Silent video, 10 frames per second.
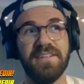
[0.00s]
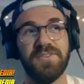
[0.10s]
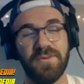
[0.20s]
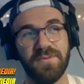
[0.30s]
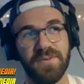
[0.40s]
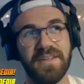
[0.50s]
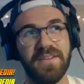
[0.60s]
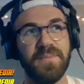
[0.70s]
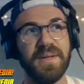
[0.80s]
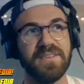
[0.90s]
I toured with
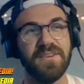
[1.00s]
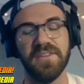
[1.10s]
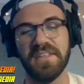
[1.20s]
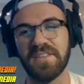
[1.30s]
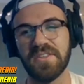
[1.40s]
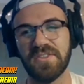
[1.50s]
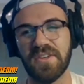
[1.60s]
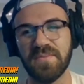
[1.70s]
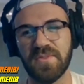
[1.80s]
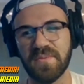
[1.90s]
another band called Anxious
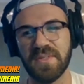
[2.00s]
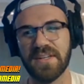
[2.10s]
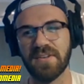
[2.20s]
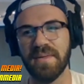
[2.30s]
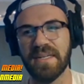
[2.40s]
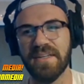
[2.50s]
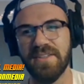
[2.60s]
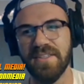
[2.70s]
Arms from Sacramento.